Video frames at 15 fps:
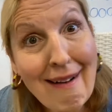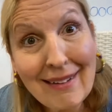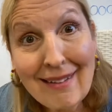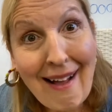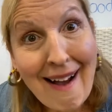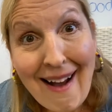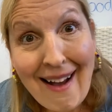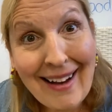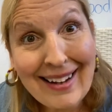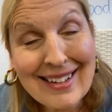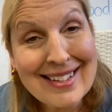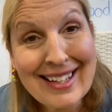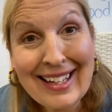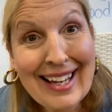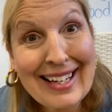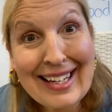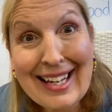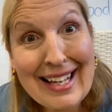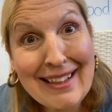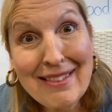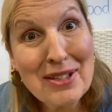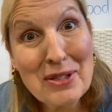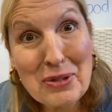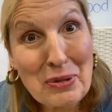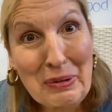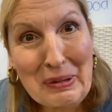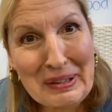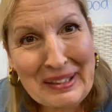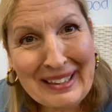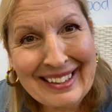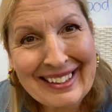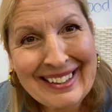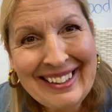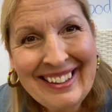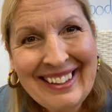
line to get in the store.